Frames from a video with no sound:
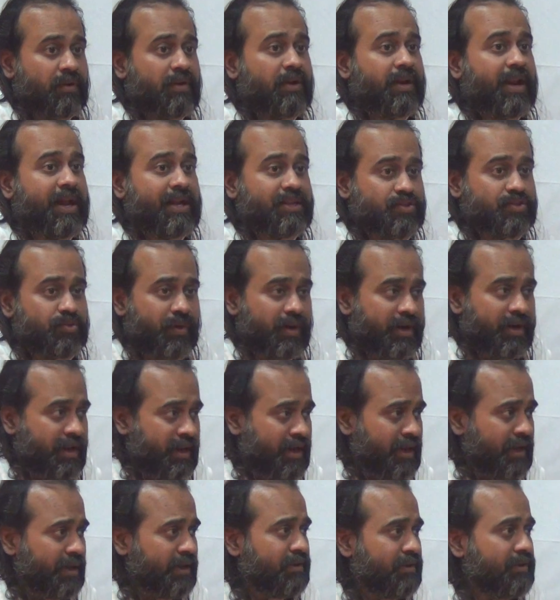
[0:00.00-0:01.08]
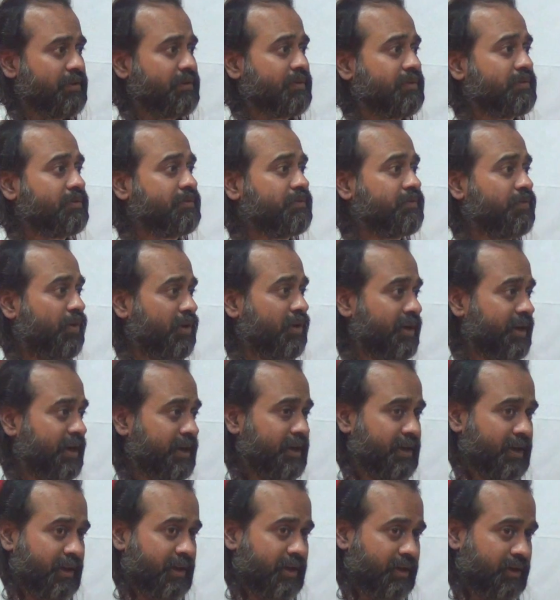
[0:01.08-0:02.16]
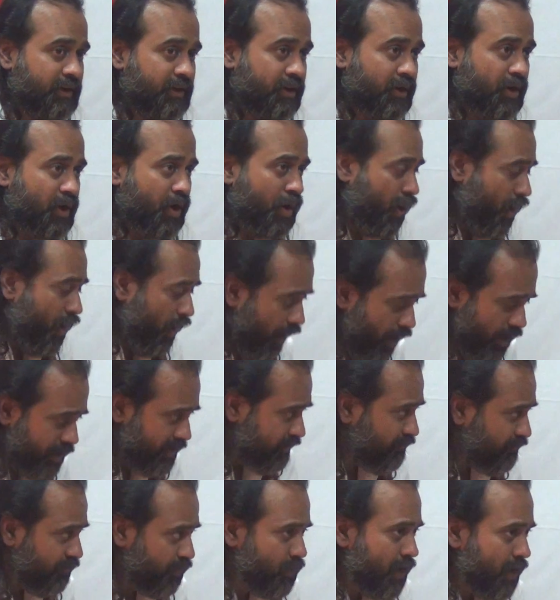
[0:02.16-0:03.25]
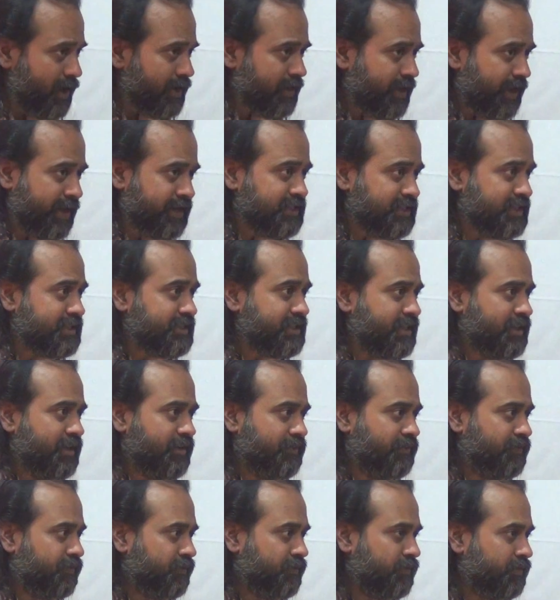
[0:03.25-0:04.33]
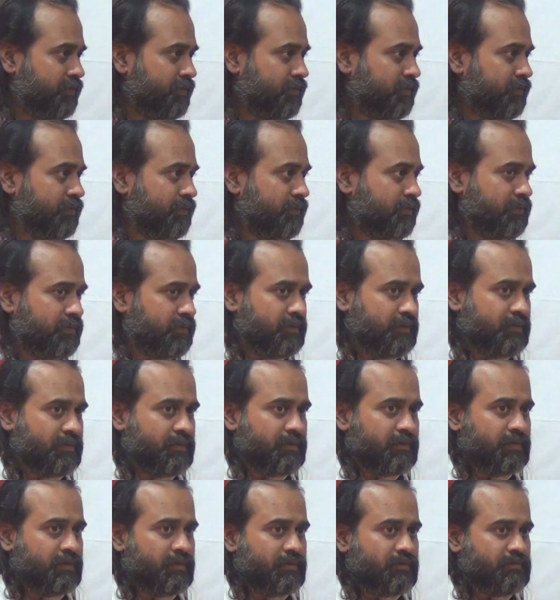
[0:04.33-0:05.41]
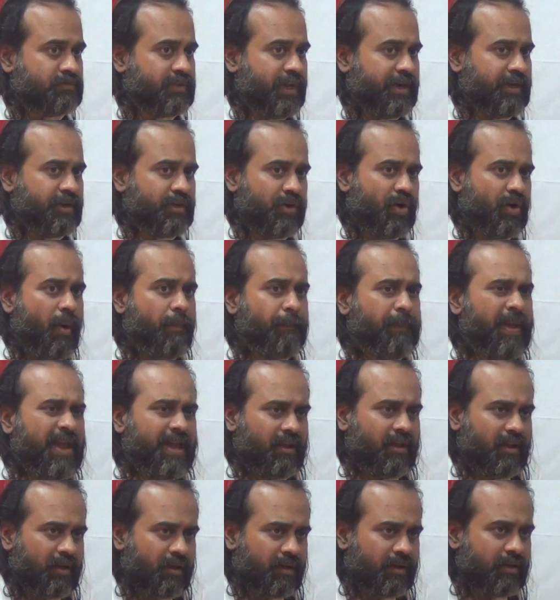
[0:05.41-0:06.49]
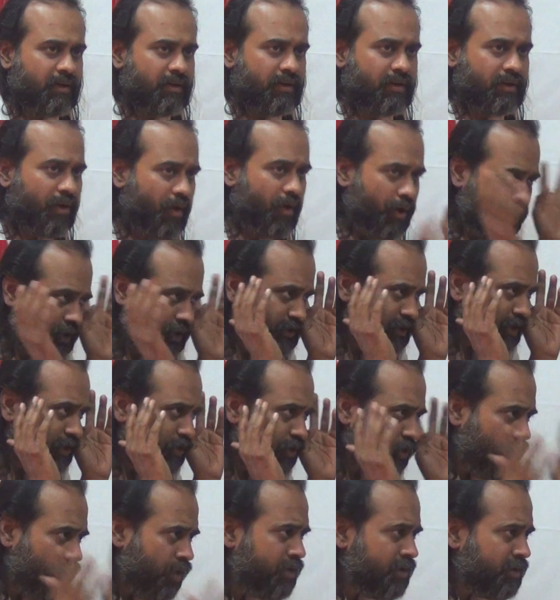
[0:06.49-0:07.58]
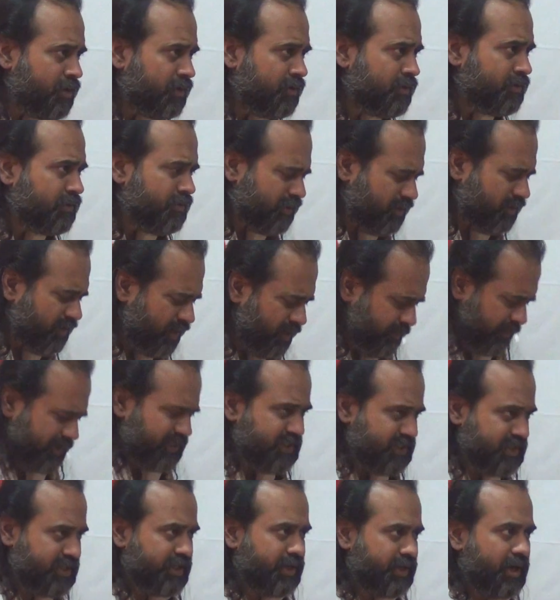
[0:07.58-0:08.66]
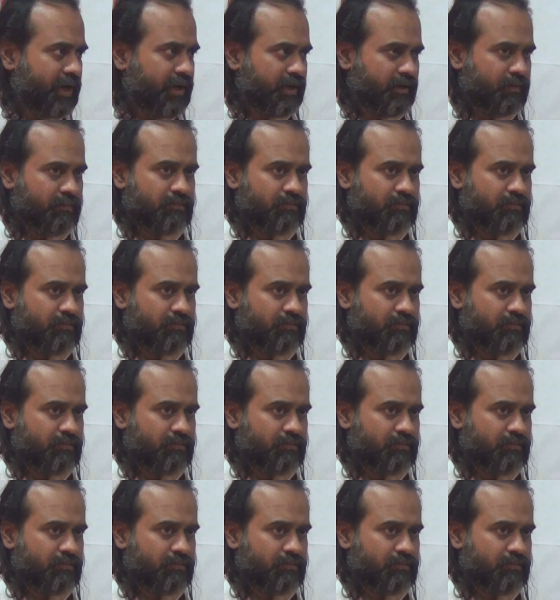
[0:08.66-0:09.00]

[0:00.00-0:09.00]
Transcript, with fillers: gradually forgetting. Or if you are courageous enough, then dropping all the load immediately.